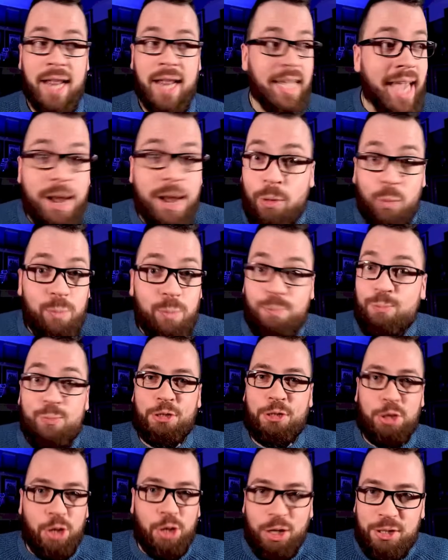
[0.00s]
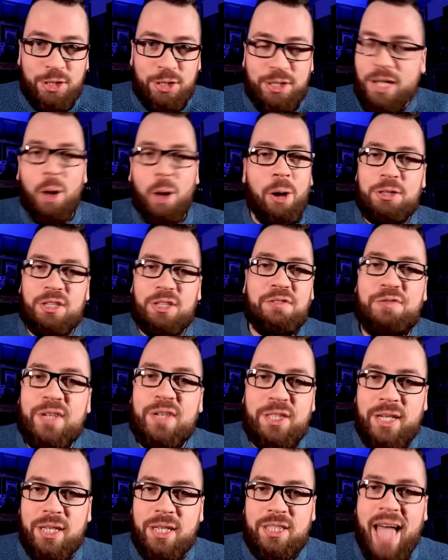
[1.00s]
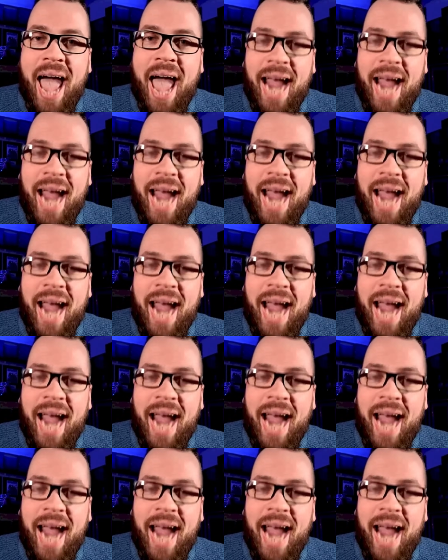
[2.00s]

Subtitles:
And yet it's just the laws of physics